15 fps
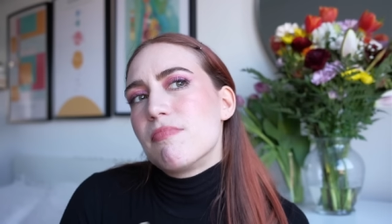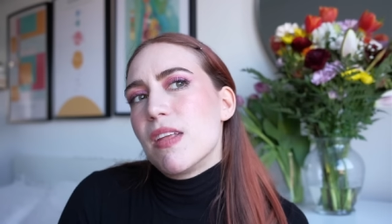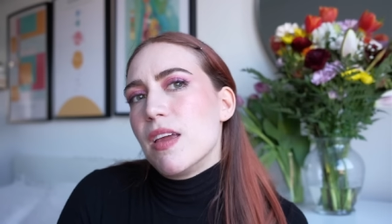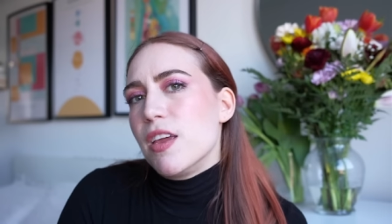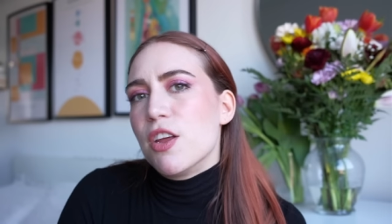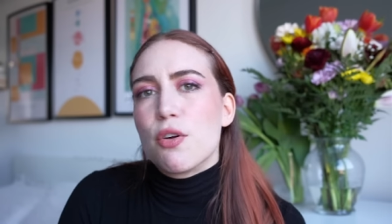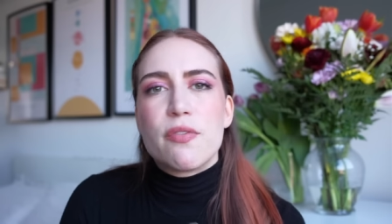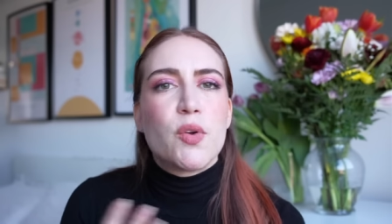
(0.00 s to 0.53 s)

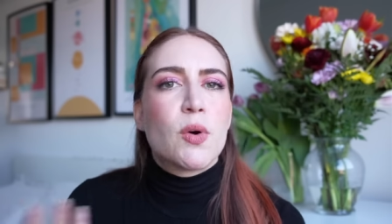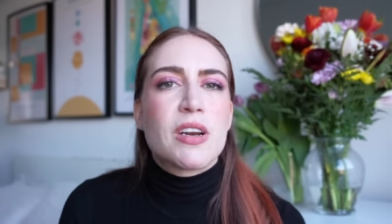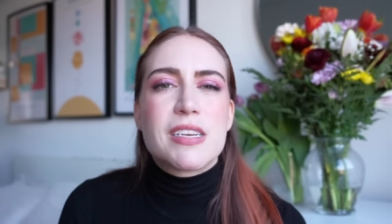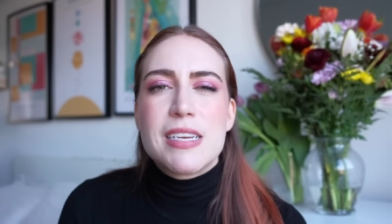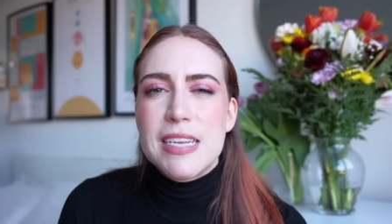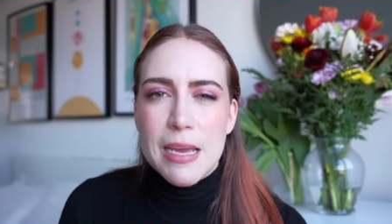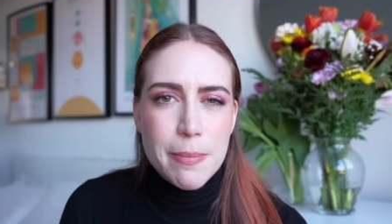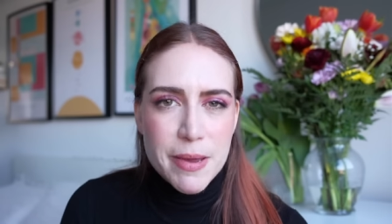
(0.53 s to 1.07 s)
you know, if you wanted to
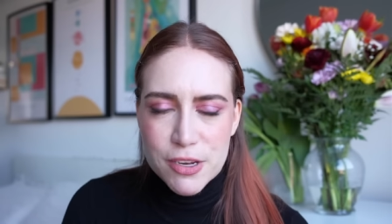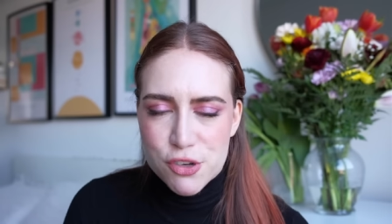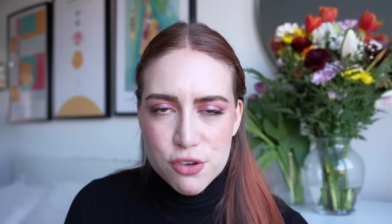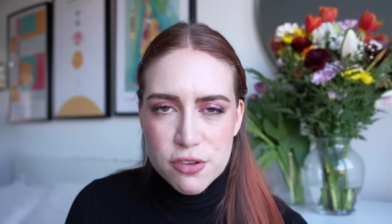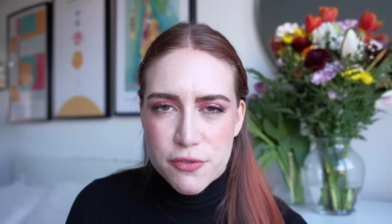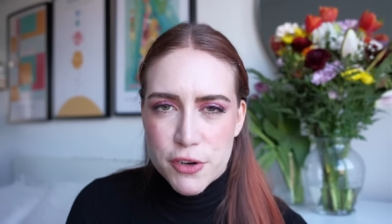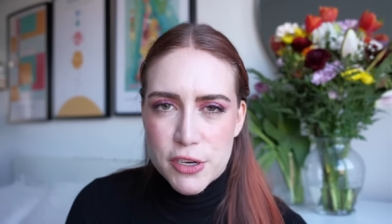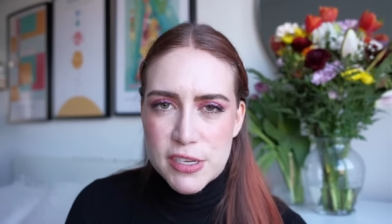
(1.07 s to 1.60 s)
take pictures
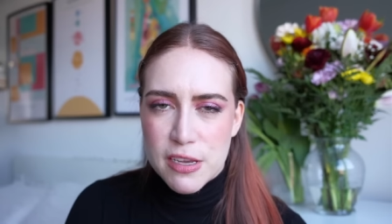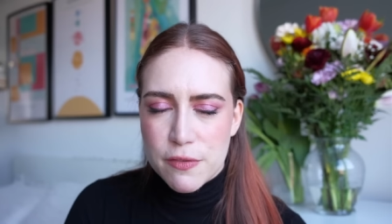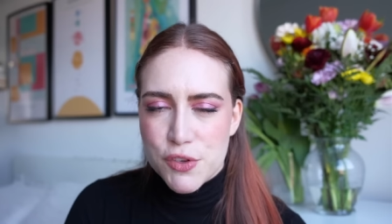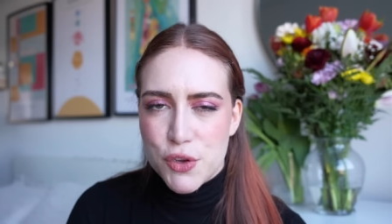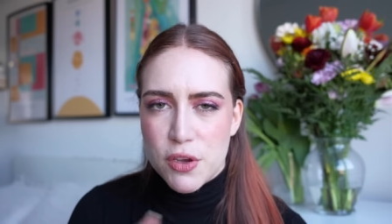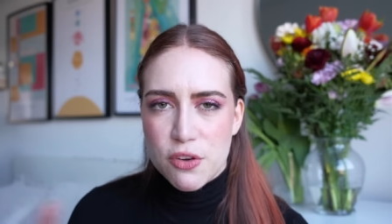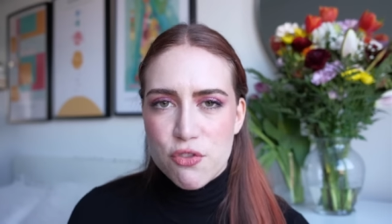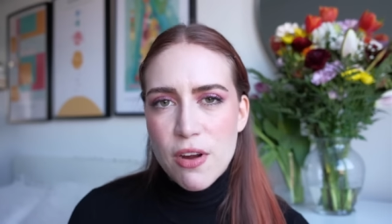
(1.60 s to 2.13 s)
for yourself so
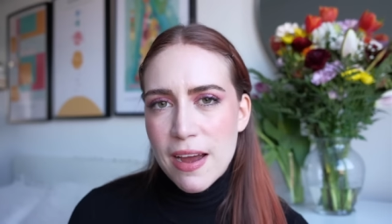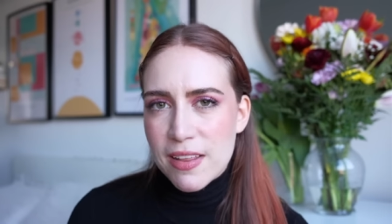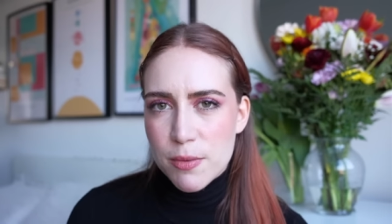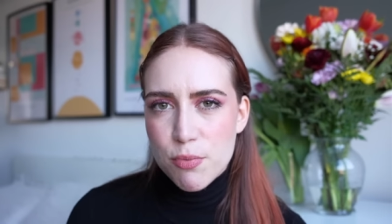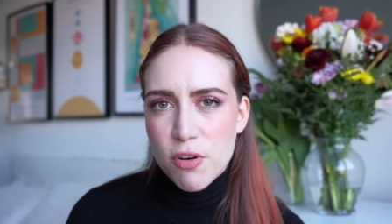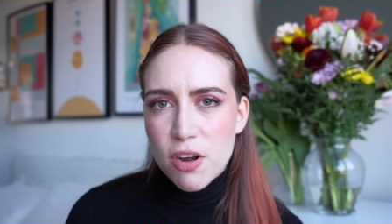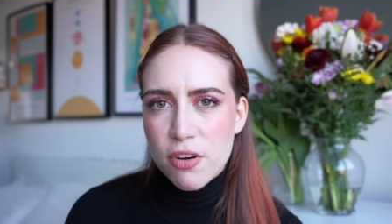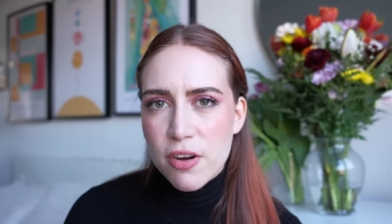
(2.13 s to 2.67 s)
you can track the
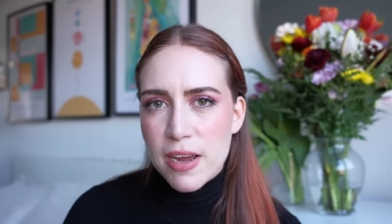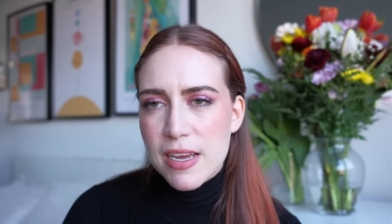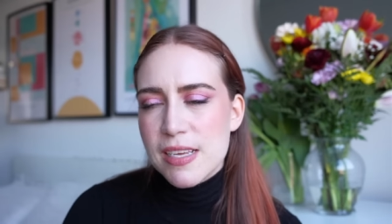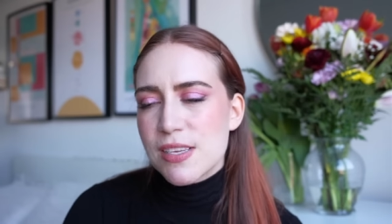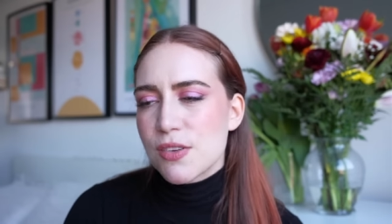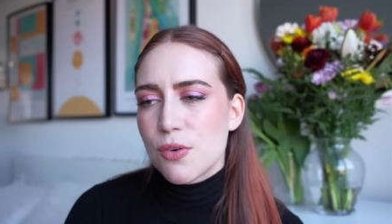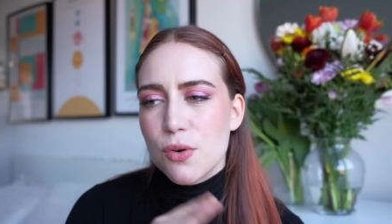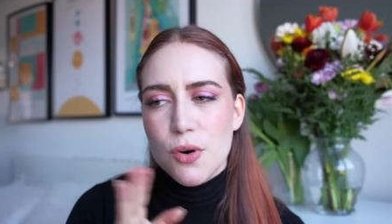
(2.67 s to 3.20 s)

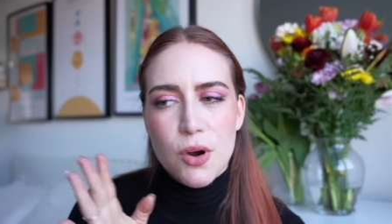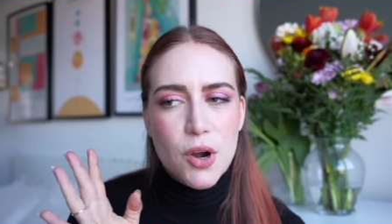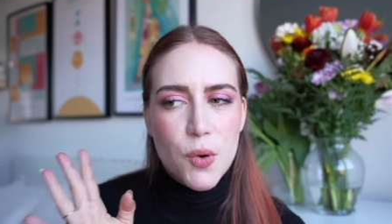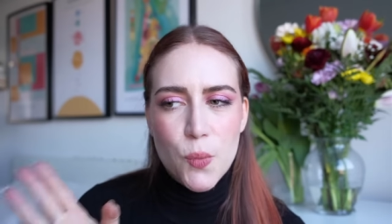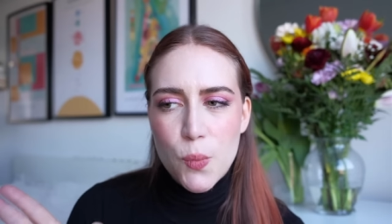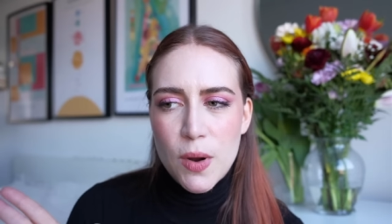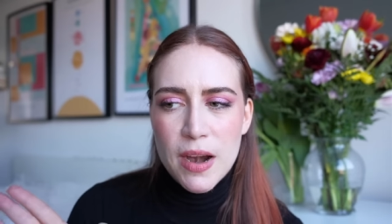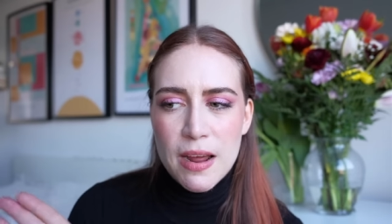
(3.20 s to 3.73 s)
progress or
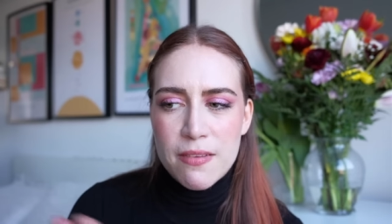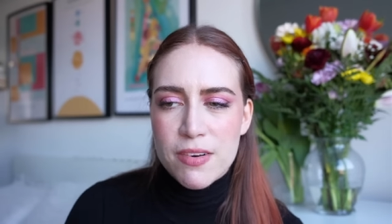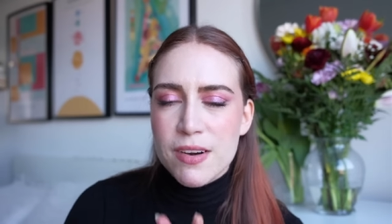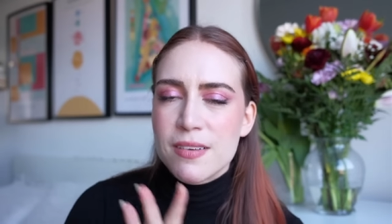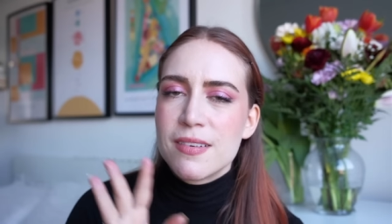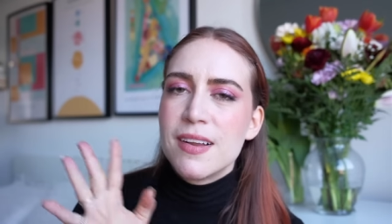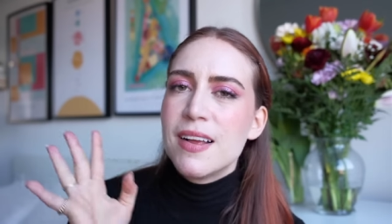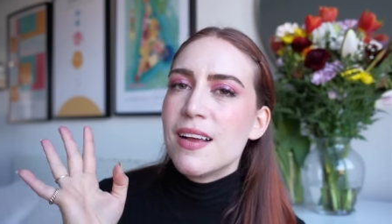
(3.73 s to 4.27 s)
whatever,